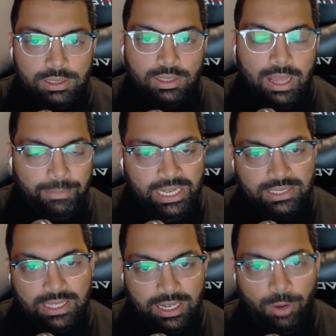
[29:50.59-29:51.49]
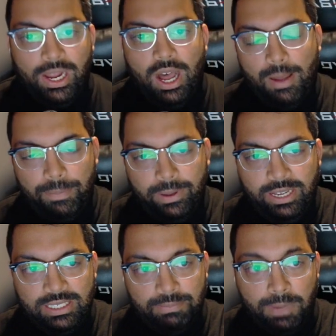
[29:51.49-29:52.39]
So that means that going up
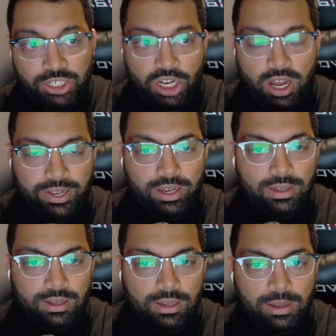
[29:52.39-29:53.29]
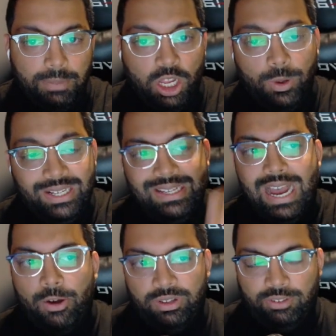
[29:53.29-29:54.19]
is much harder, but going
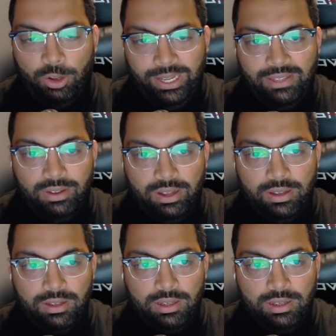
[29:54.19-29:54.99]
down is a lot easier.